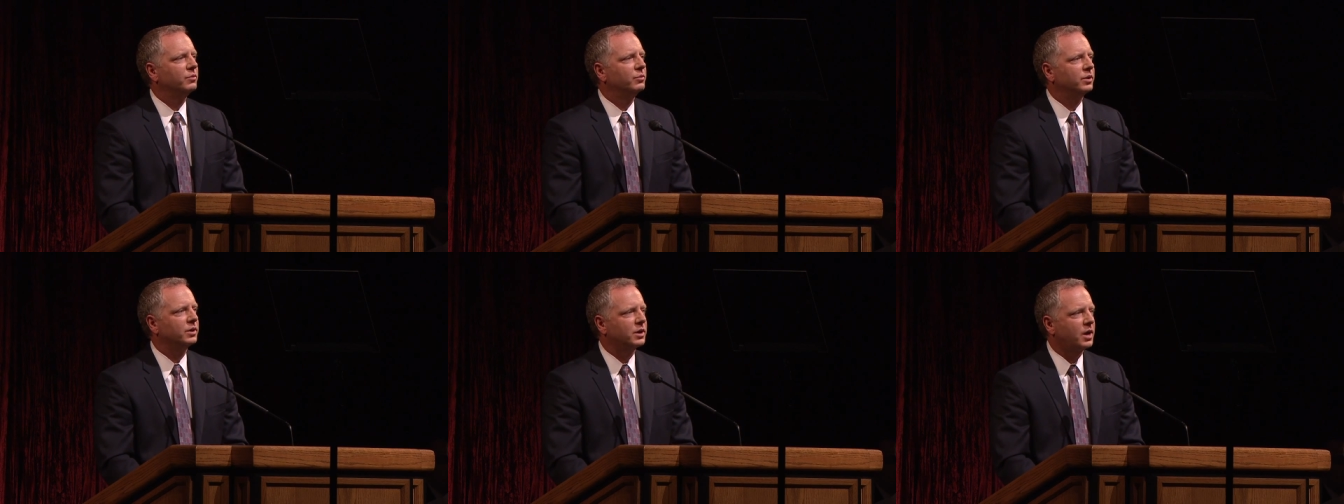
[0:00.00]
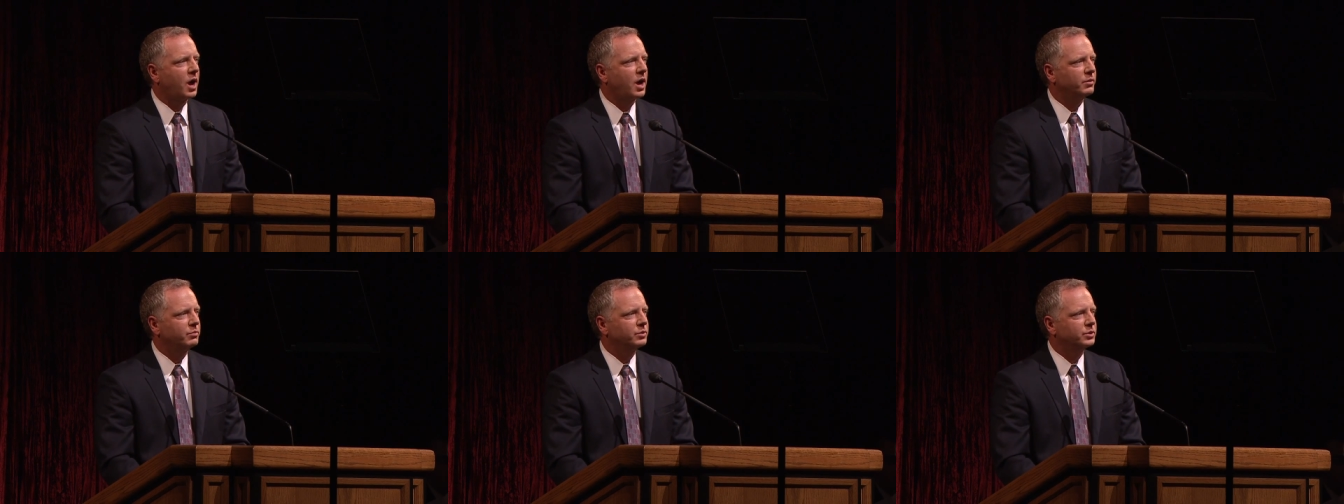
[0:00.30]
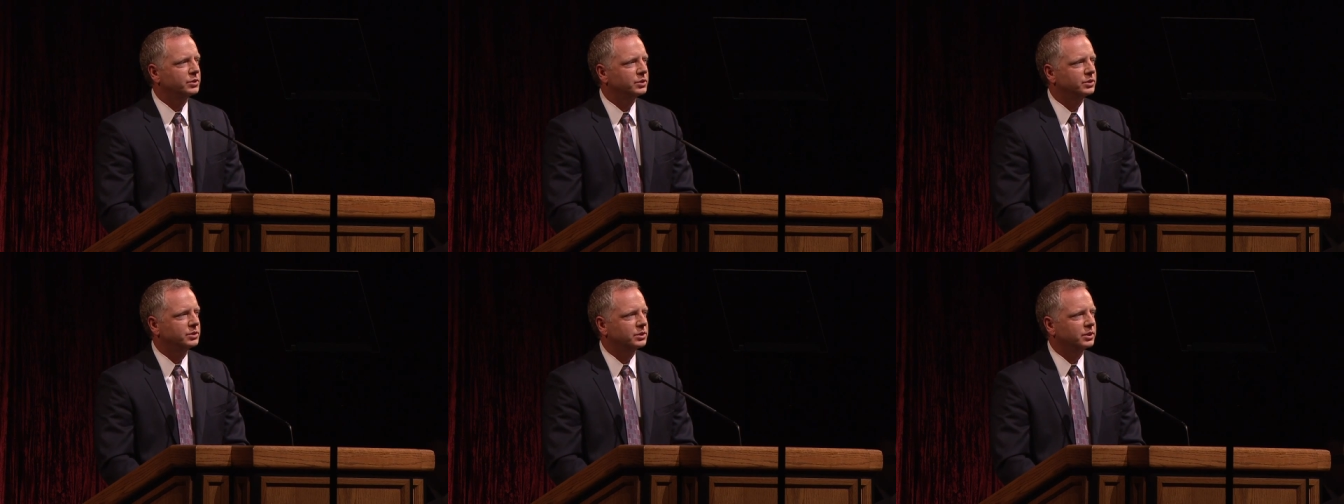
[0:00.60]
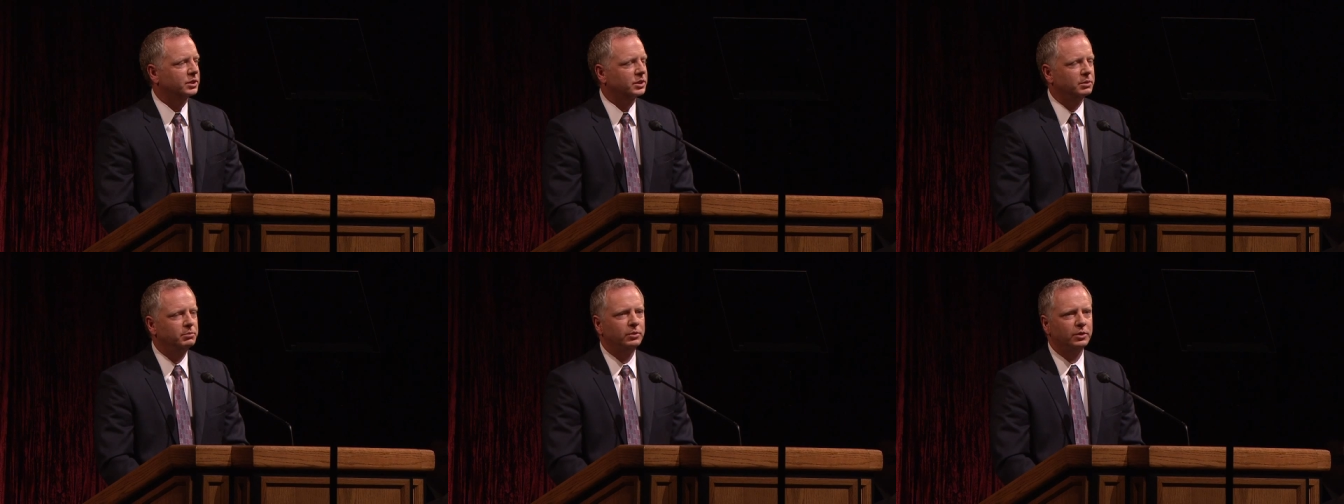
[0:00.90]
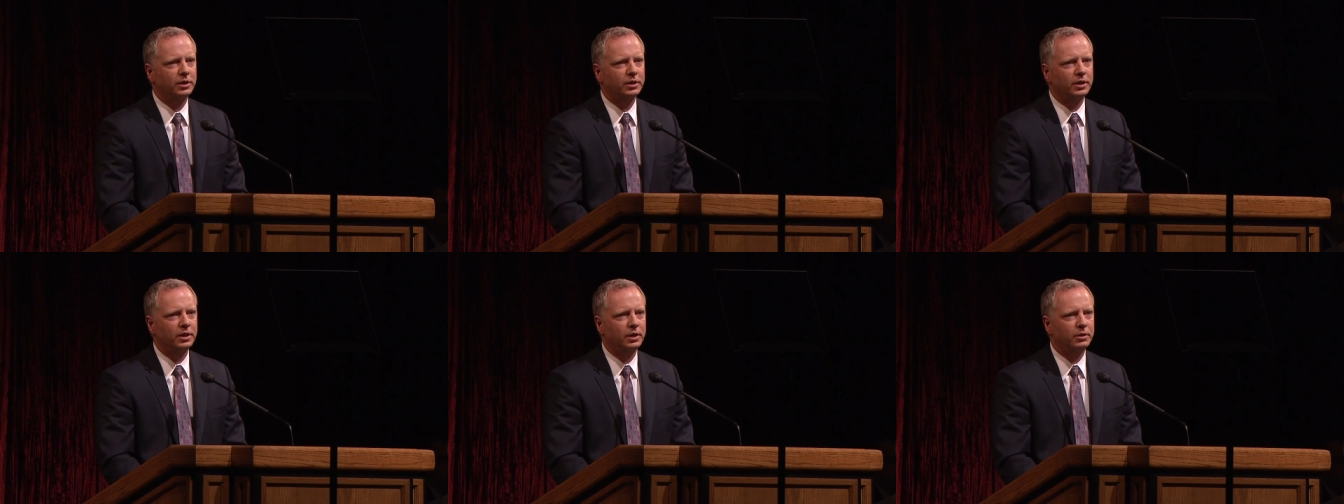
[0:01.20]
When God wishes to
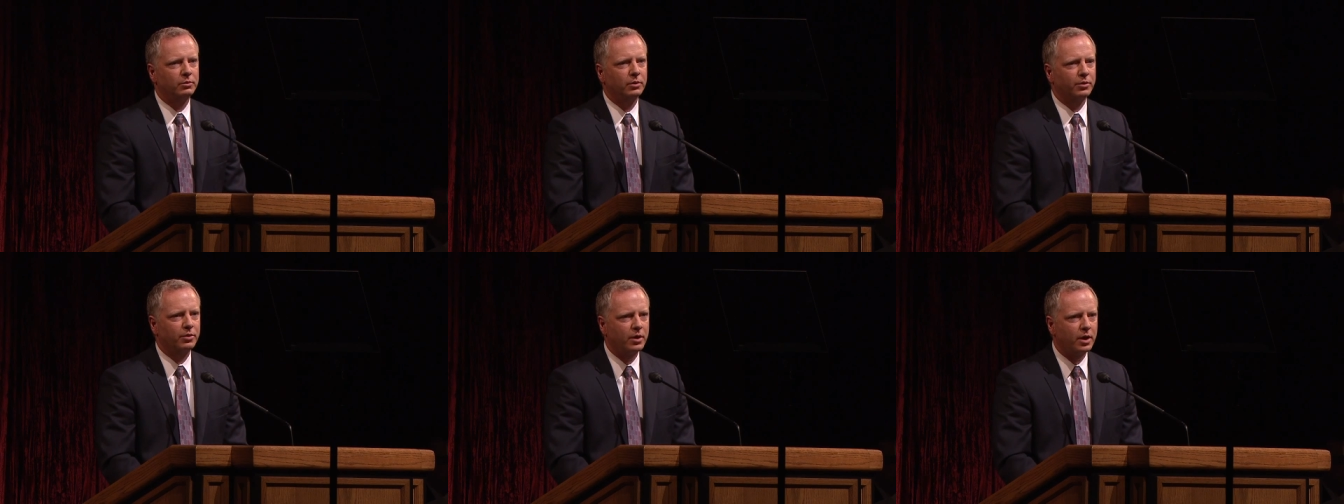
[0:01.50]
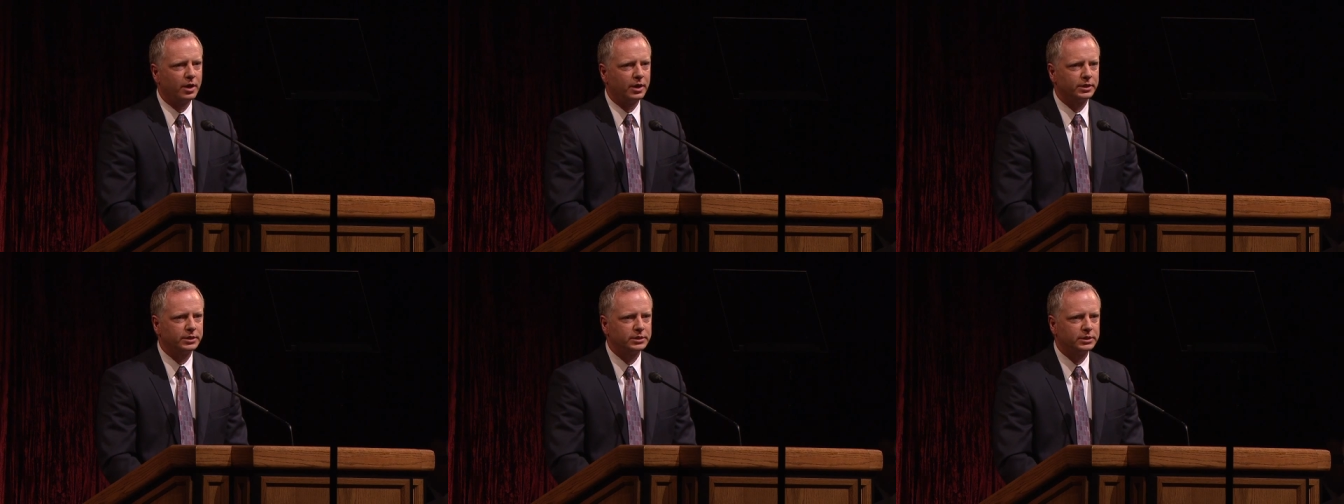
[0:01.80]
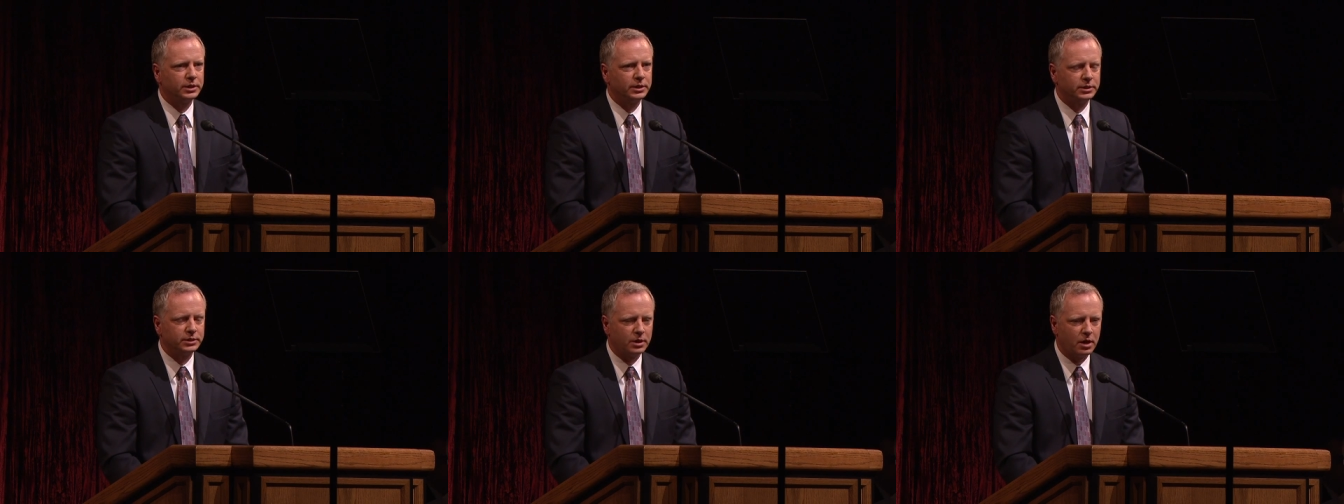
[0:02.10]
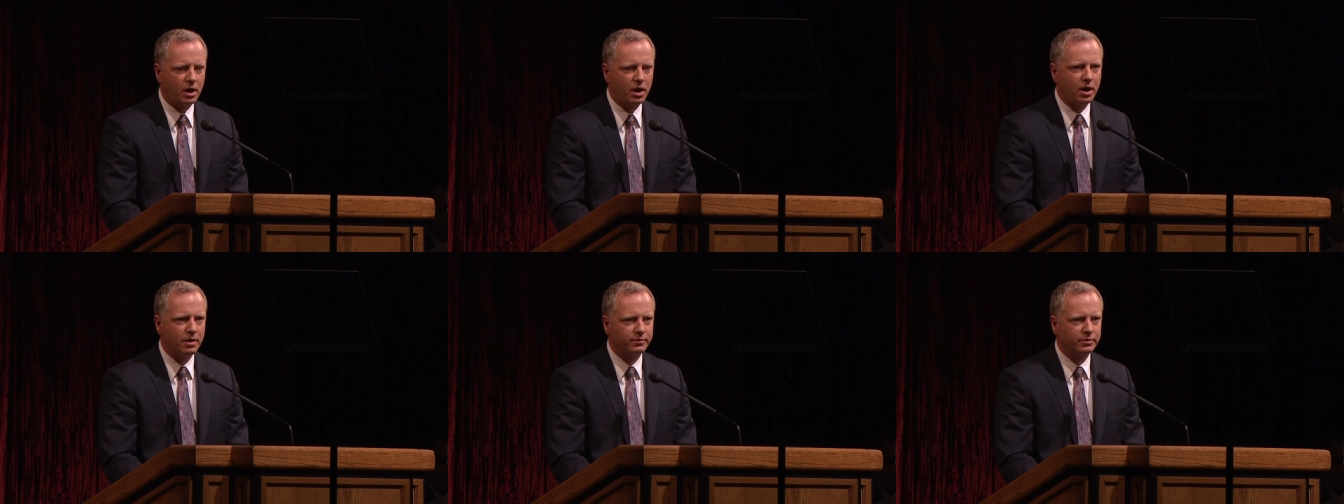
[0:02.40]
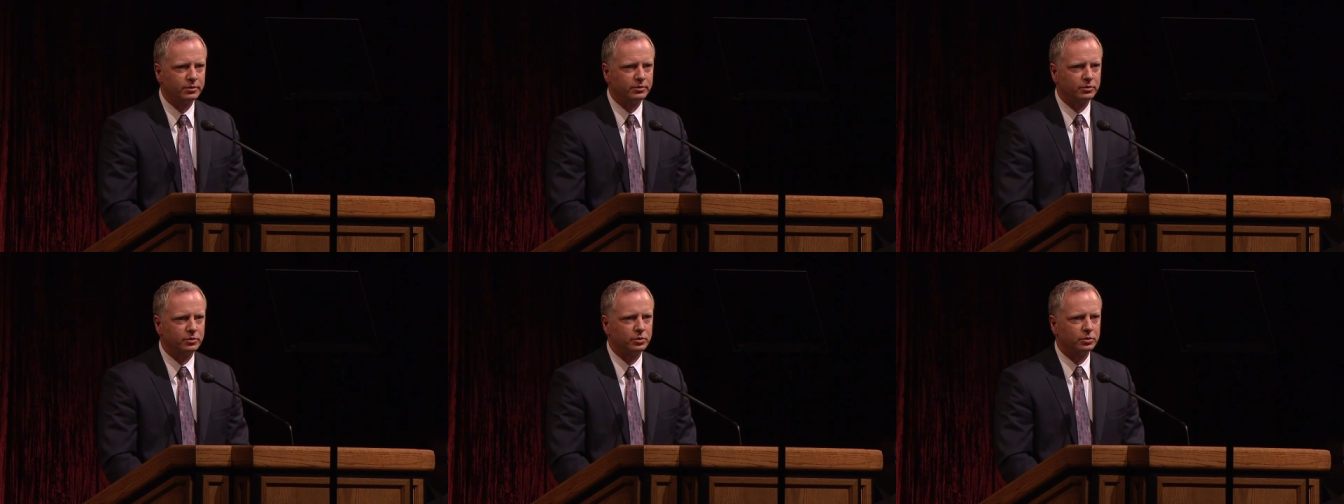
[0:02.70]
communicate with us, it is
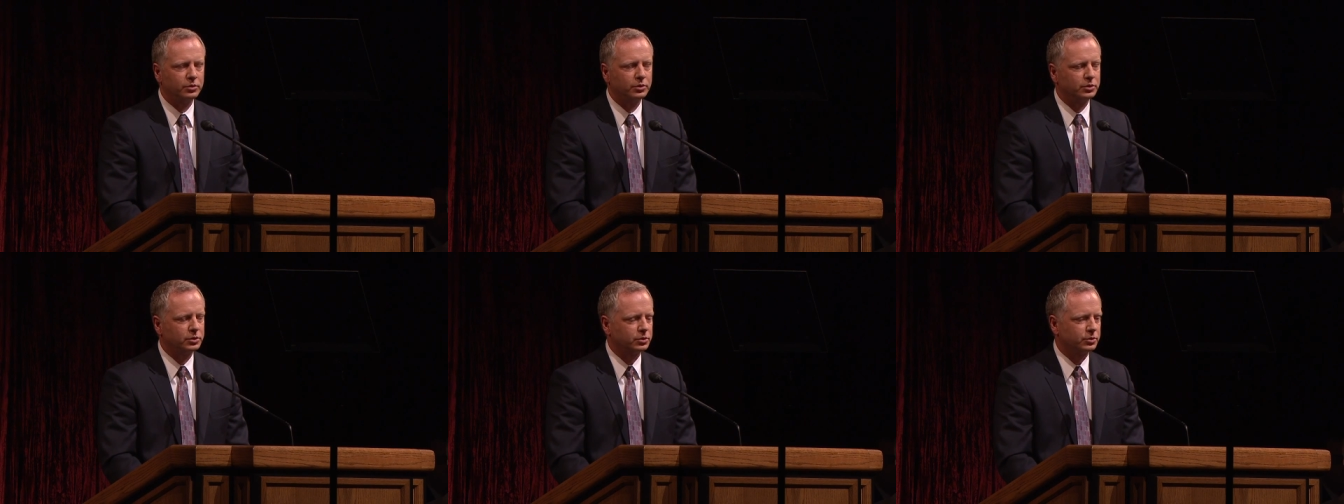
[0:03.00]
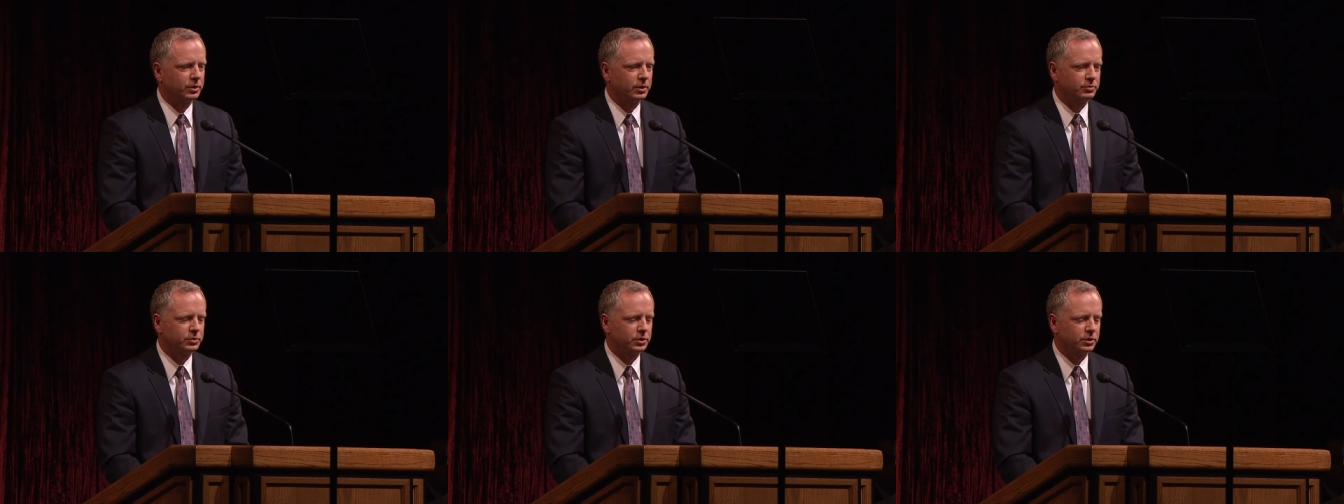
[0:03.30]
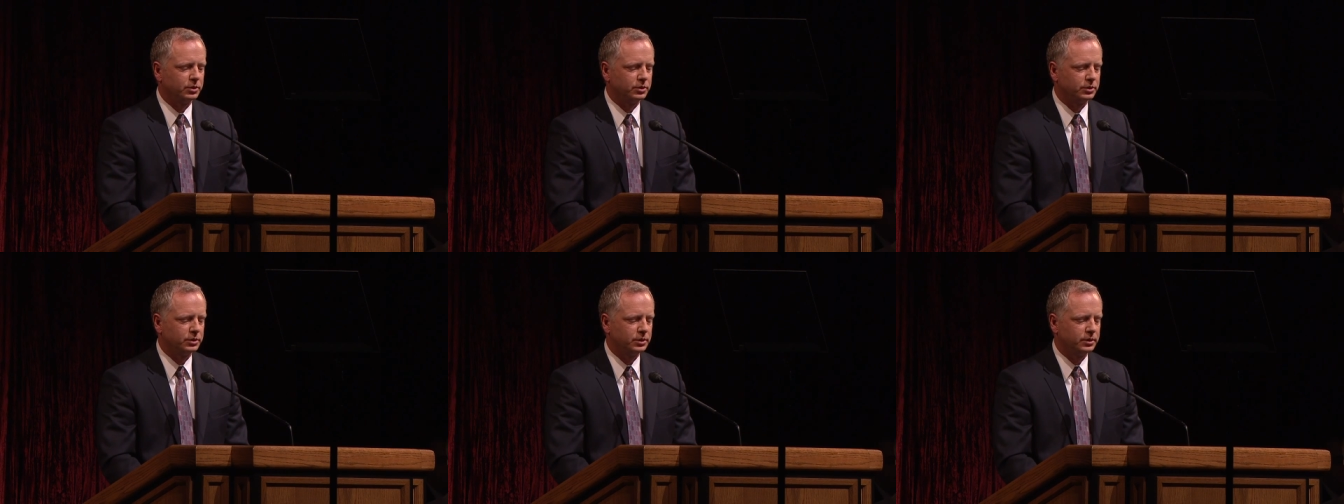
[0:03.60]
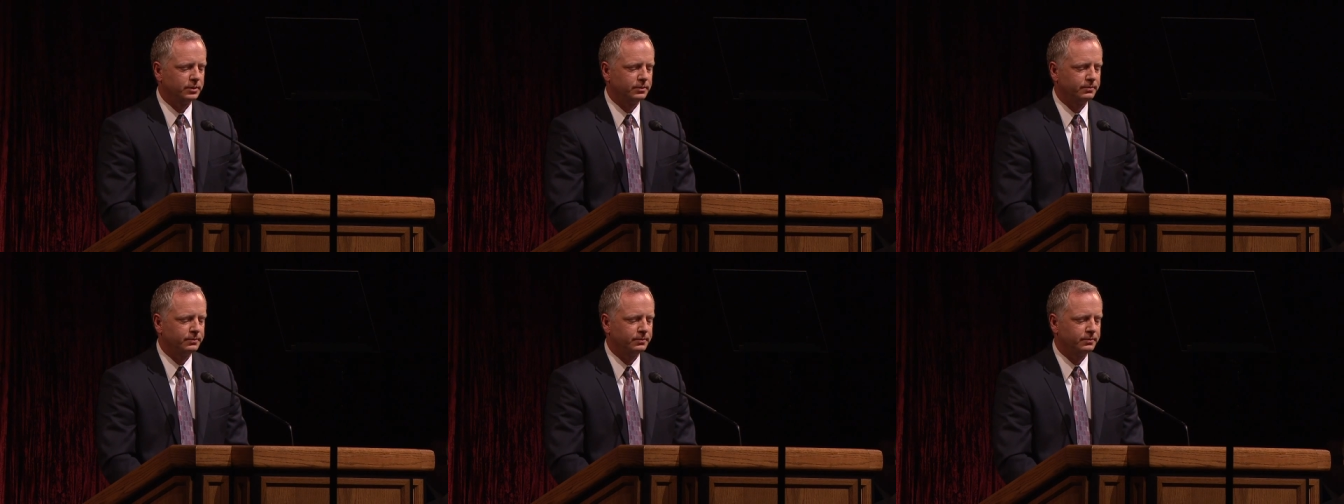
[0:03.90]
often through the scriptures.